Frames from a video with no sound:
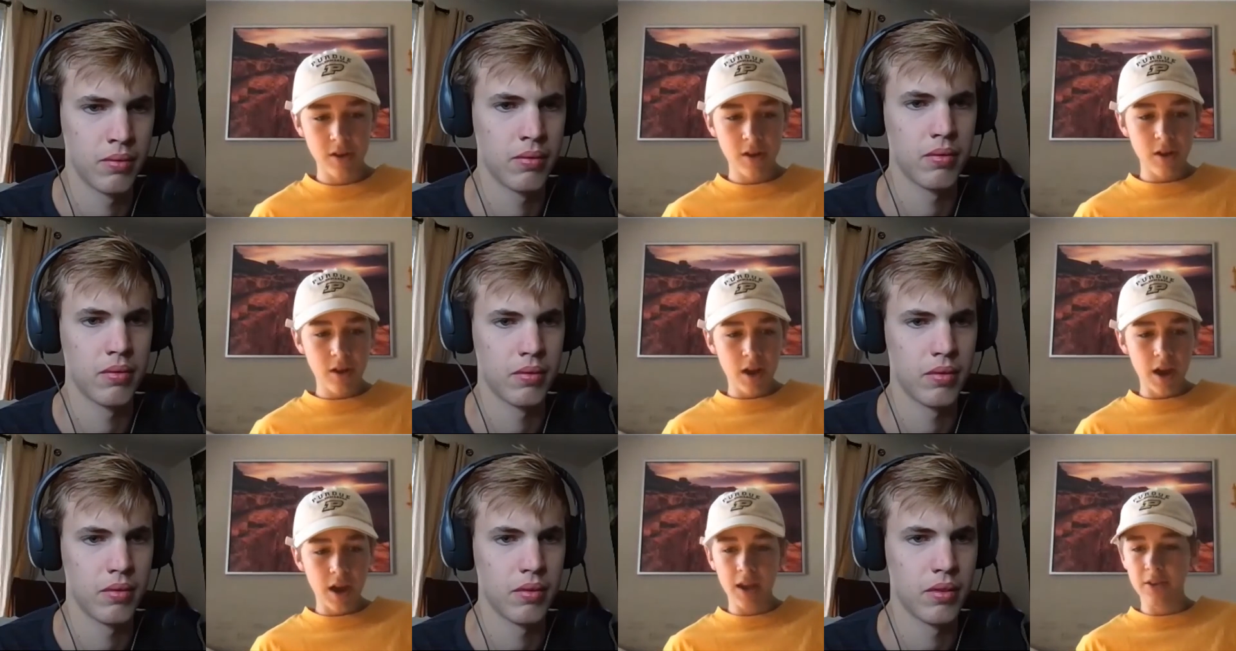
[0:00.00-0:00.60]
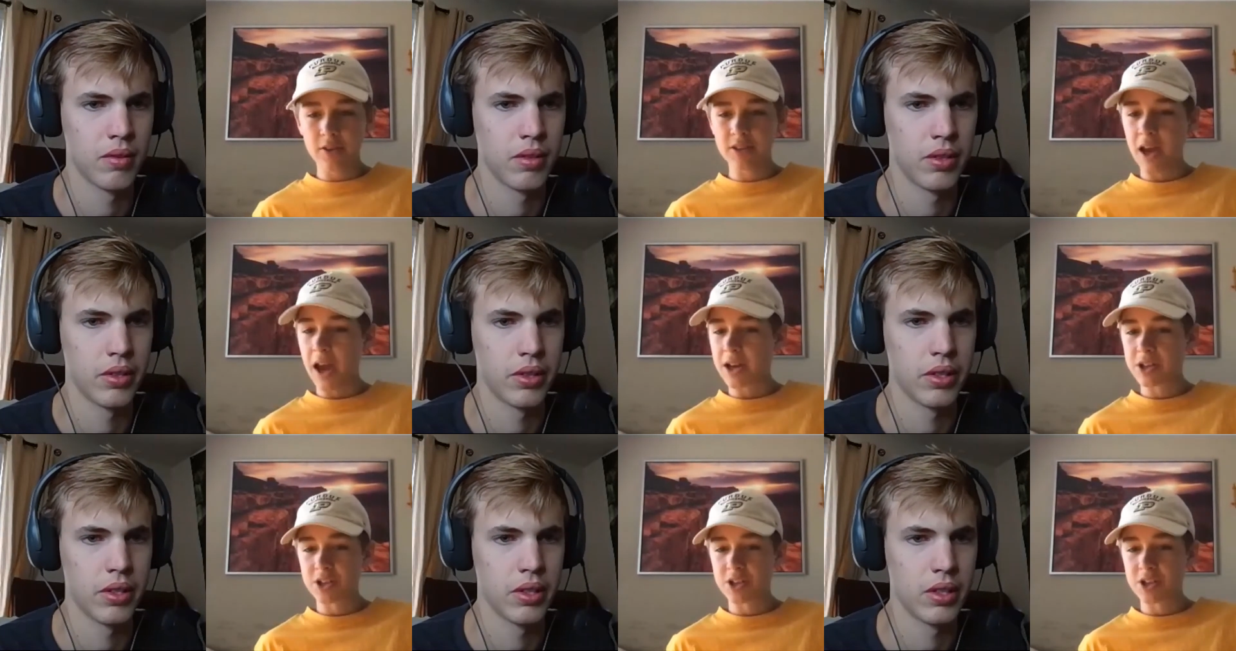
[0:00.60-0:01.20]
Speaker 1: and there's
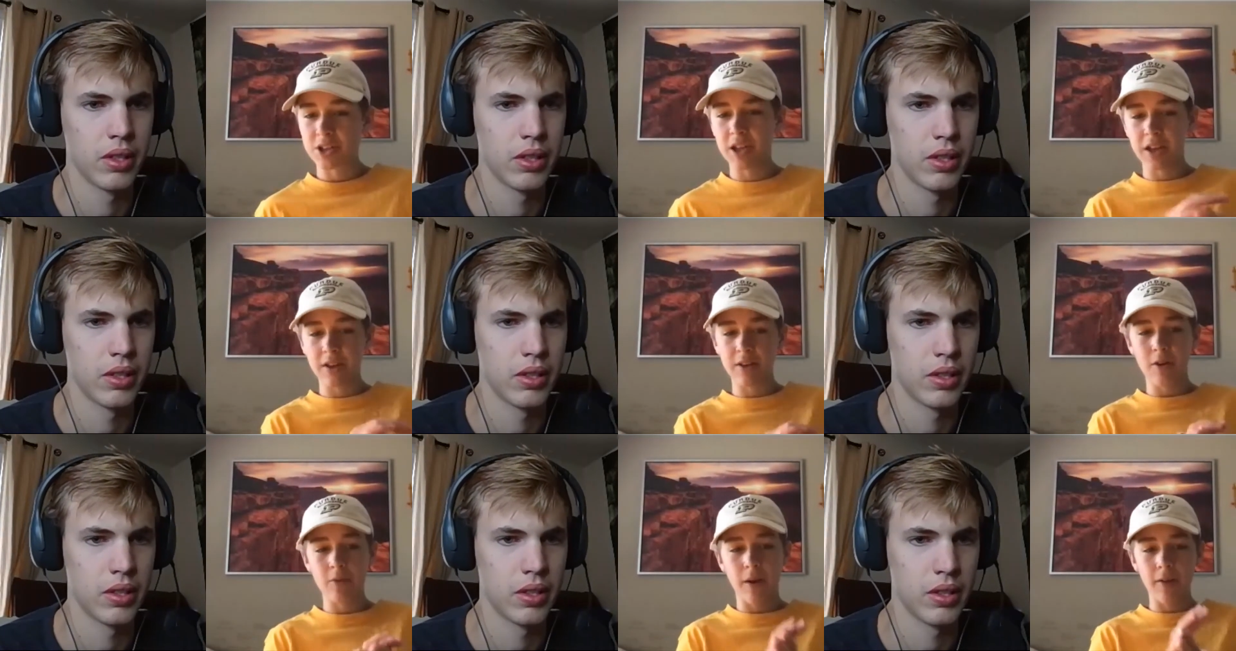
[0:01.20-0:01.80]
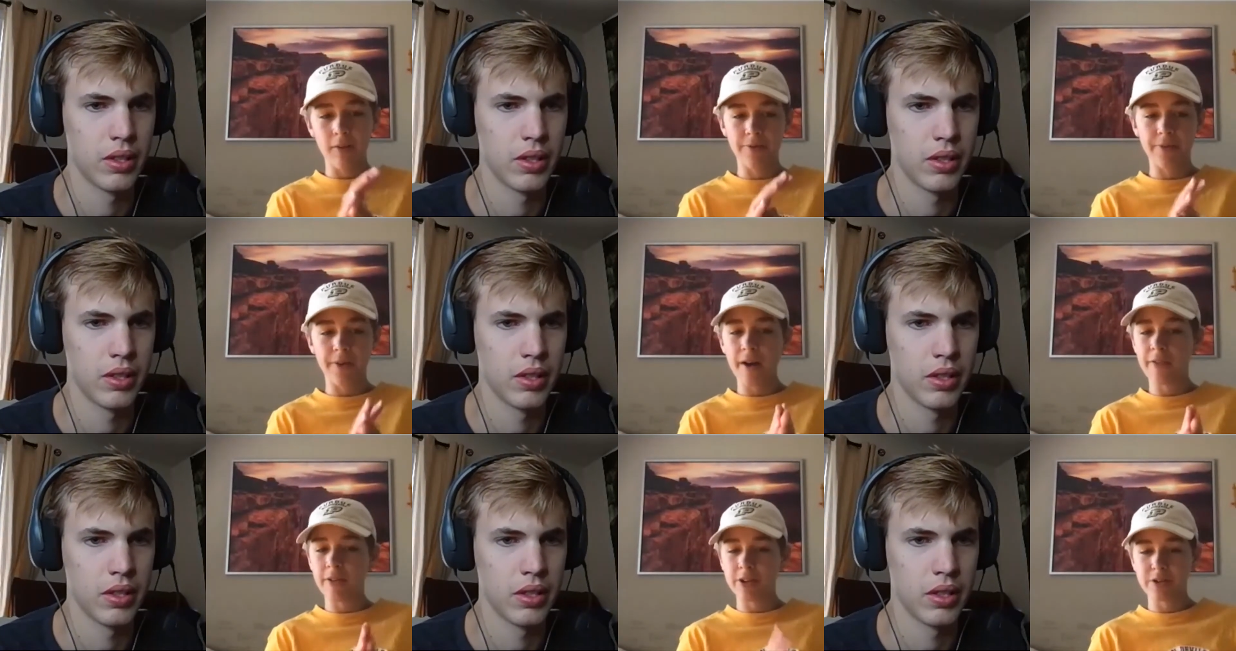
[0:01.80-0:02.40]
actually around
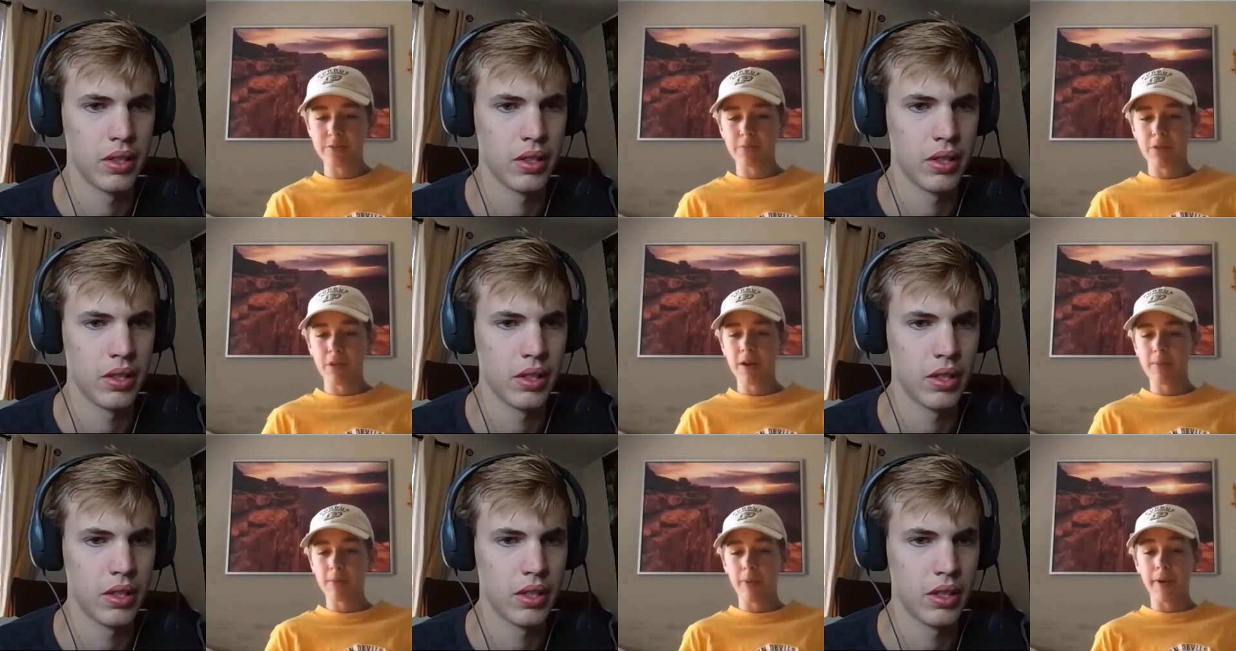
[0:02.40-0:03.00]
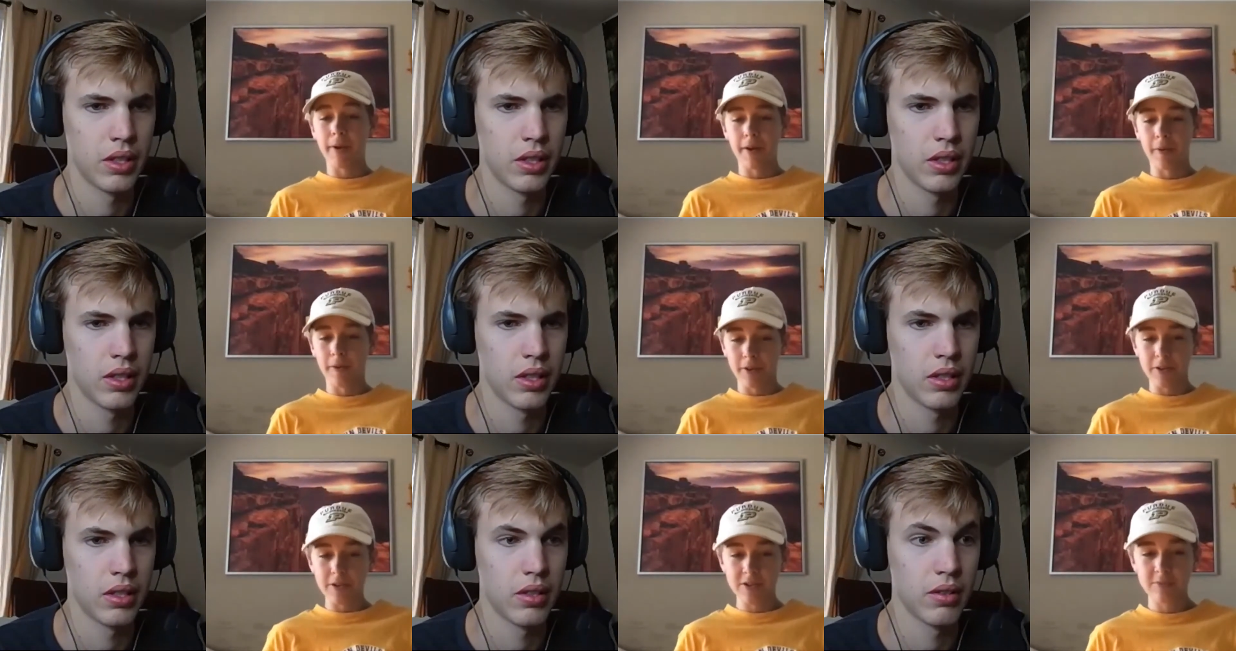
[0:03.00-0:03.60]
five hundred playable
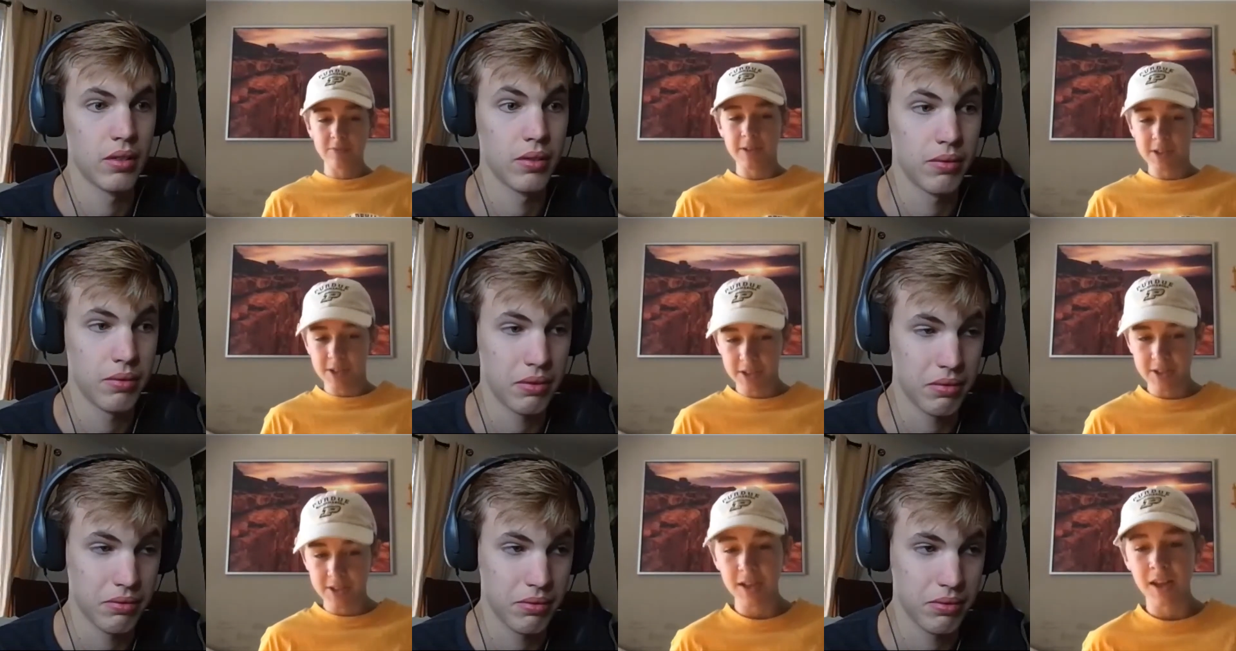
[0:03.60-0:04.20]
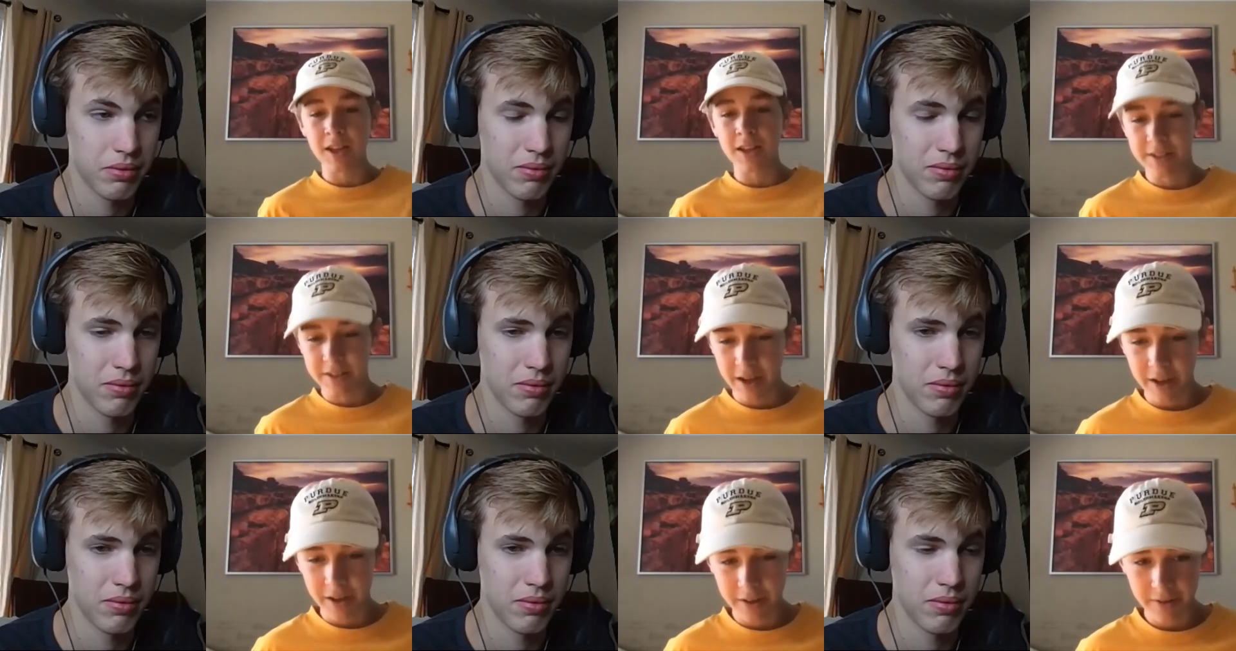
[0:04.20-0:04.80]
characters, which is
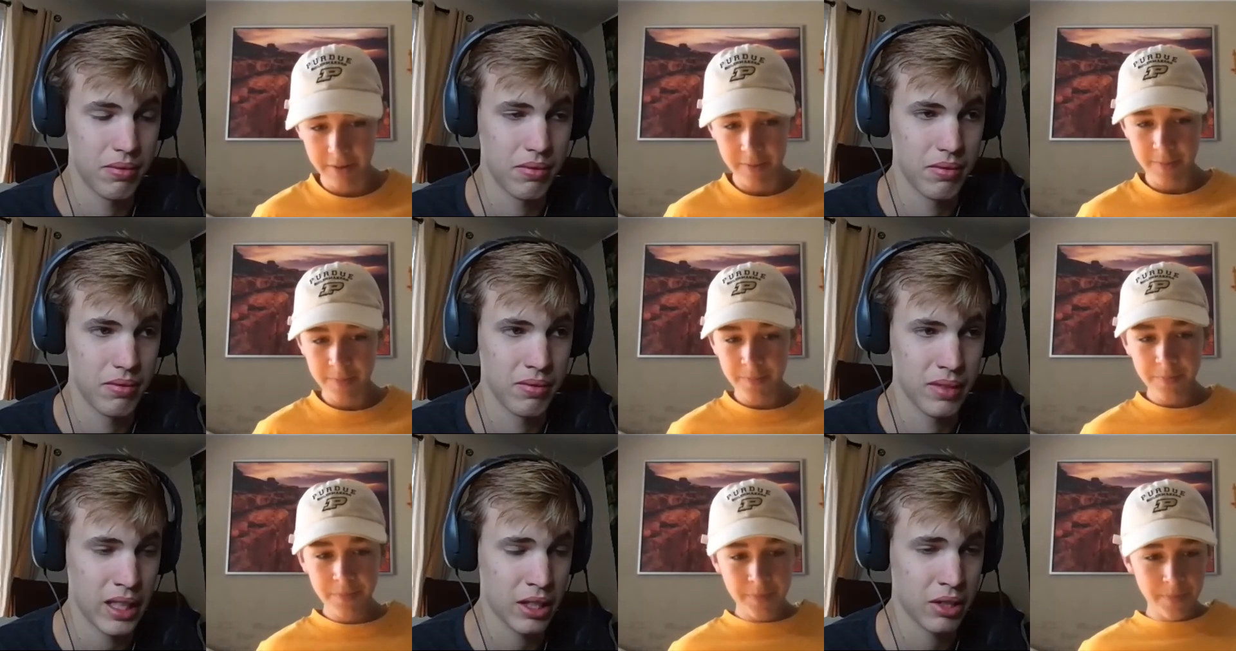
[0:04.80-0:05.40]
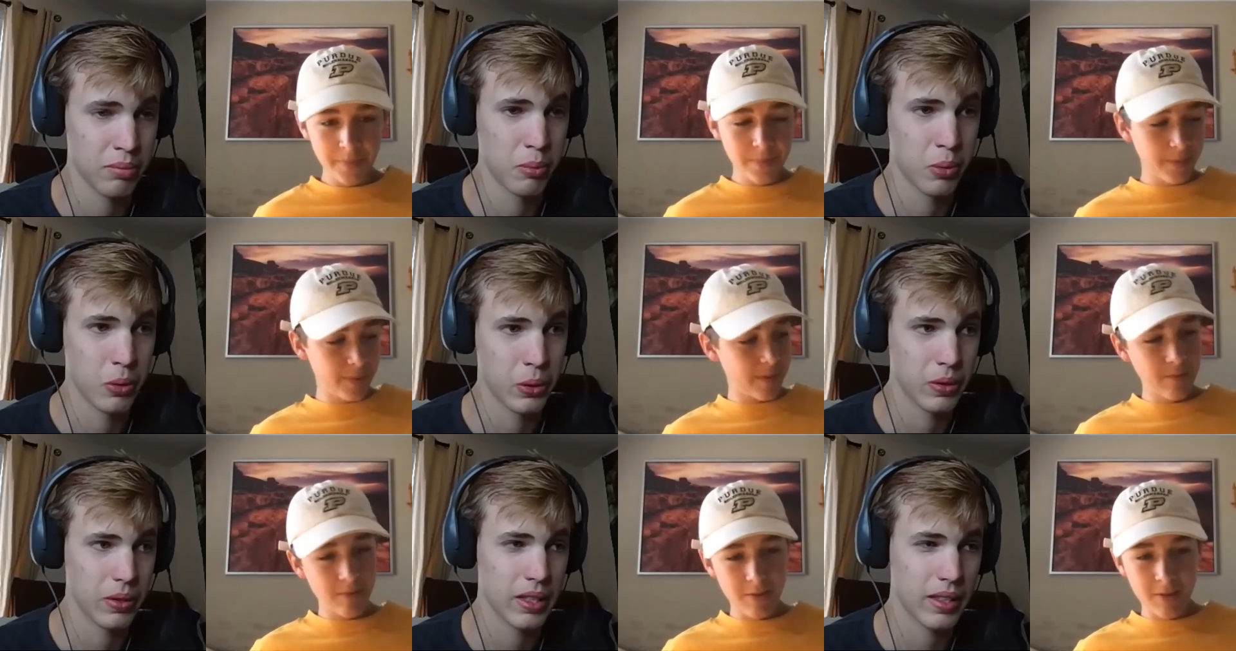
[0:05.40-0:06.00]
insane.
Speaker 2: That's
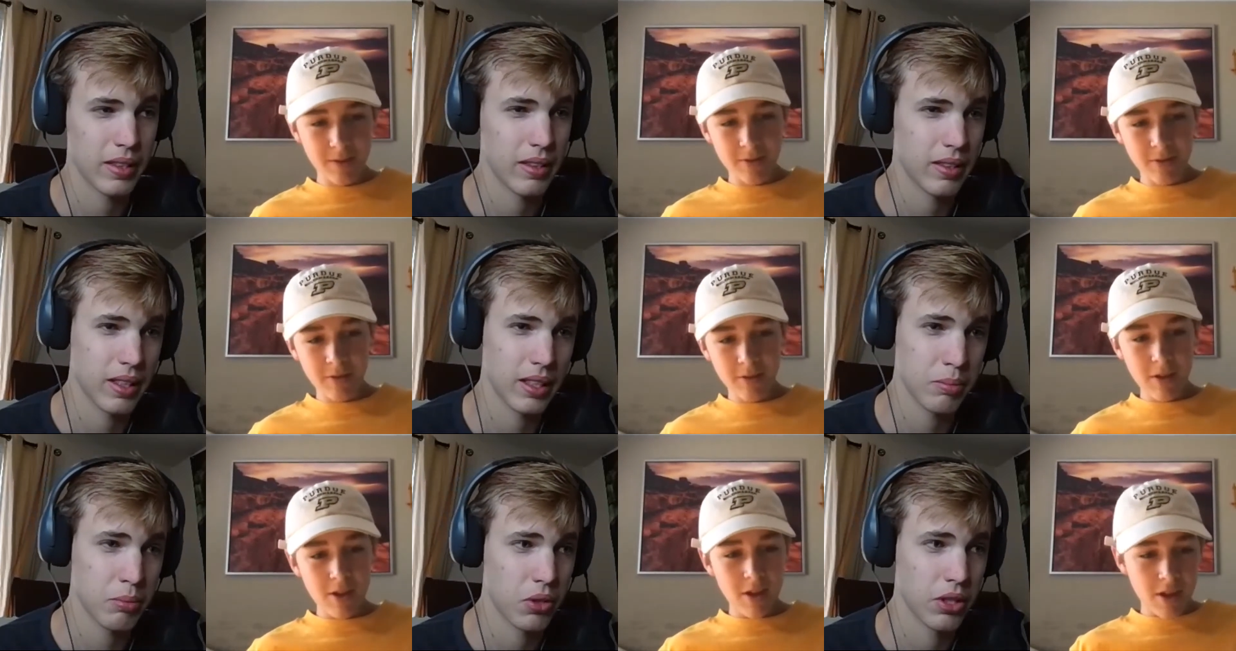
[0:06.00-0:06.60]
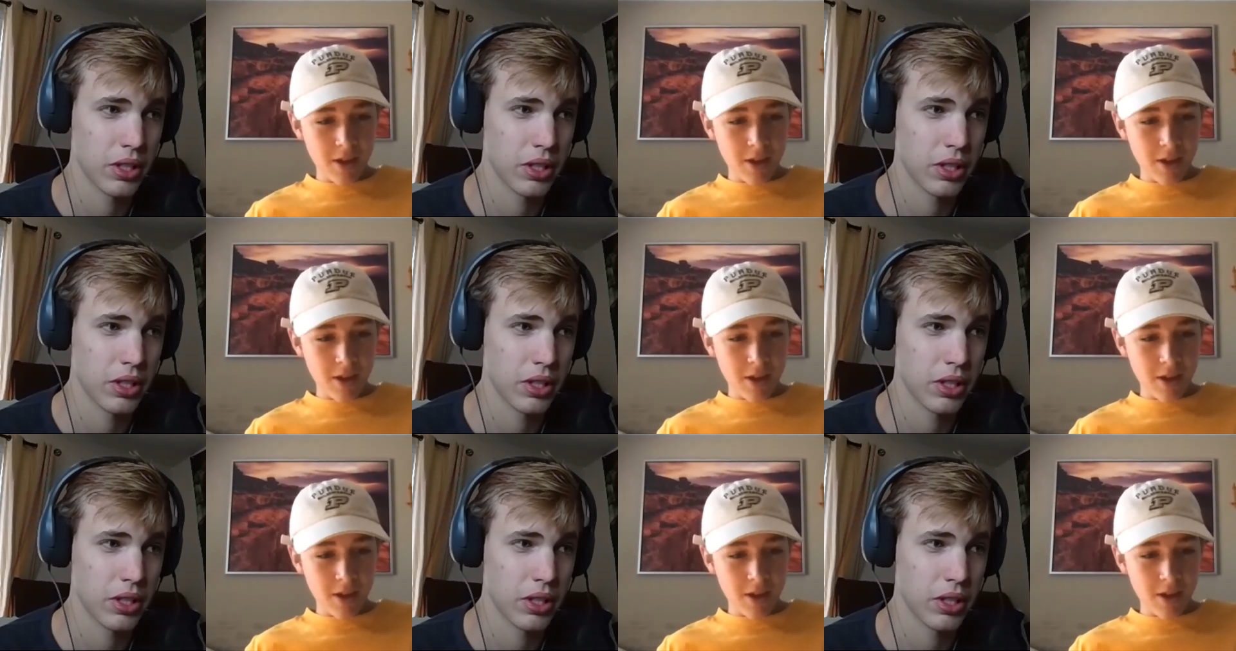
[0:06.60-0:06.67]
more that's more